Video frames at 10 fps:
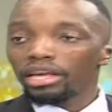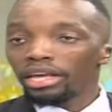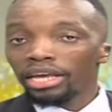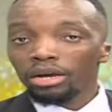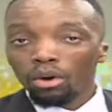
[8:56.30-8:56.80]

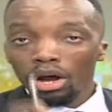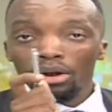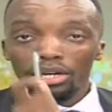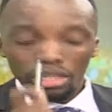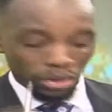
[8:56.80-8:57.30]
Eh, kwa wale
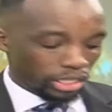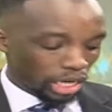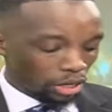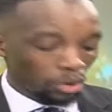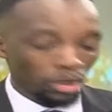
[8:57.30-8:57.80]

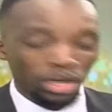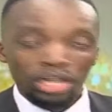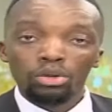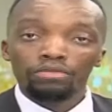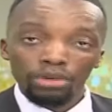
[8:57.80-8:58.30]
wasewajai ona
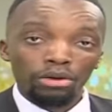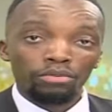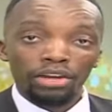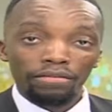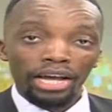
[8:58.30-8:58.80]
Shiro, if
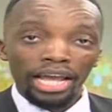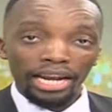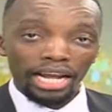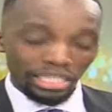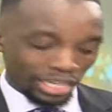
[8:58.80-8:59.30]
you've never
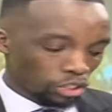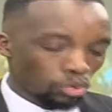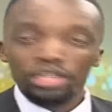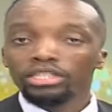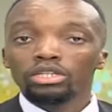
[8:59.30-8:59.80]
had a chance to
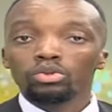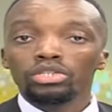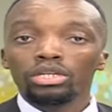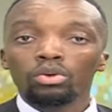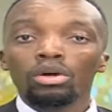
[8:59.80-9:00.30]
listen to
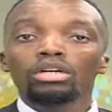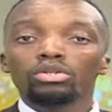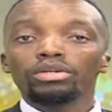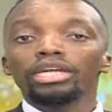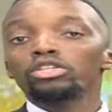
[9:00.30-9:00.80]
Shiro,
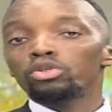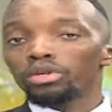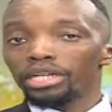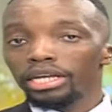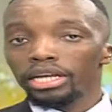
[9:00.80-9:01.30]
today is your
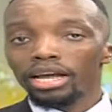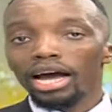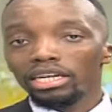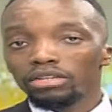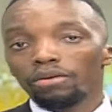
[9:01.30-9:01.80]
day
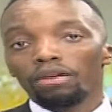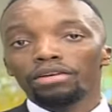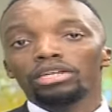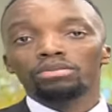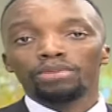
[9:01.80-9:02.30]
and it's for a
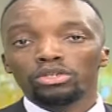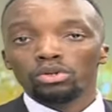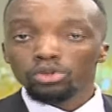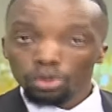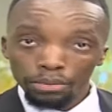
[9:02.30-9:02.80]
very
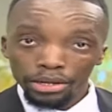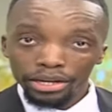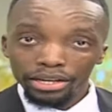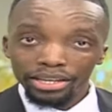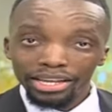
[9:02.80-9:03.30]
special topic.
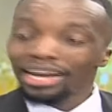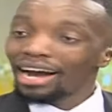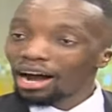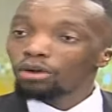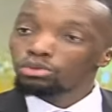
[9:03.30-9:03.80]

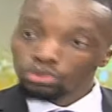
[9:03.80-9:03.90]
How to